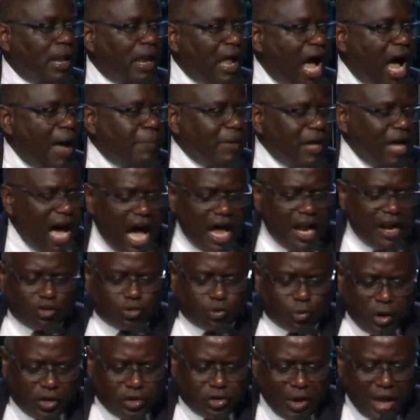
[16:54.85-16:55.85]
I'll be
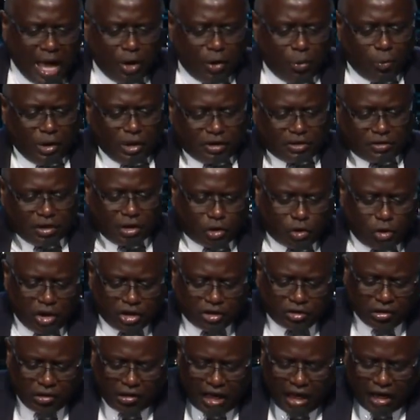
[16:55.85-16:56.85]
honest with you. I went to a
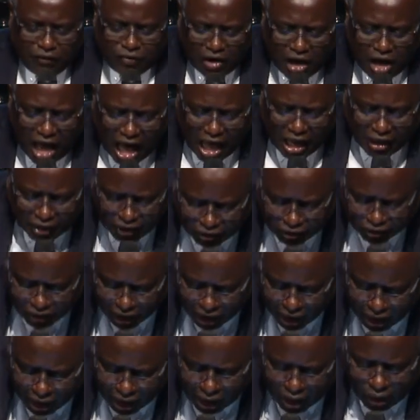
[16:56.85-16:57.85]
Christian Life College
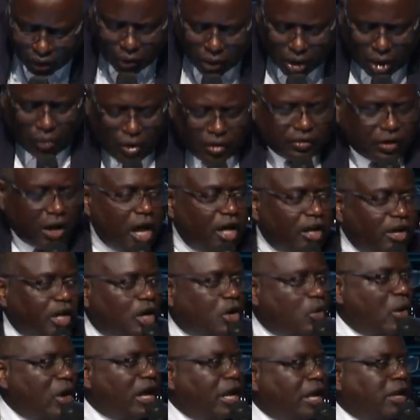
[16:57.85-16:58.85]
when it was an
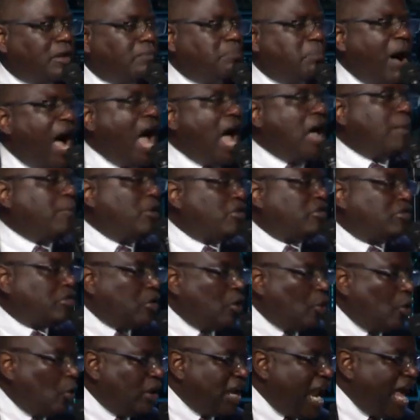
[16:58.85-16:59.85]
unaccredited Bible
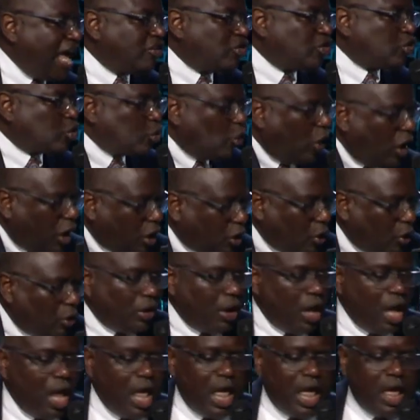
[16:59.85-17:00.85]
school, and I struggled.
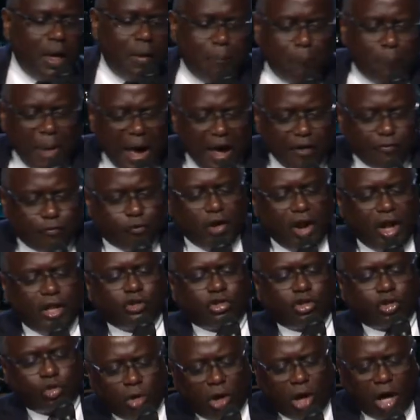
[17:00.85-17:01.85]
My
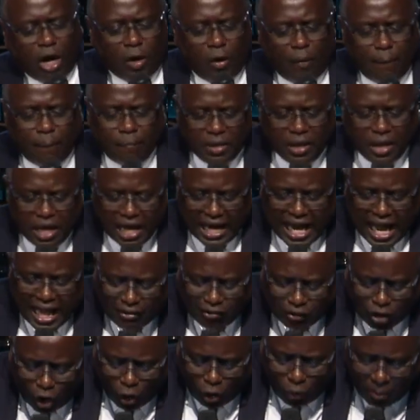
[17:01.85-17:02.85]
friends struggled. And I
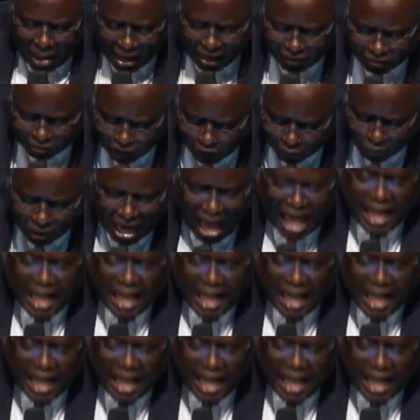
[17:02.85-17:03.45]
told myself, when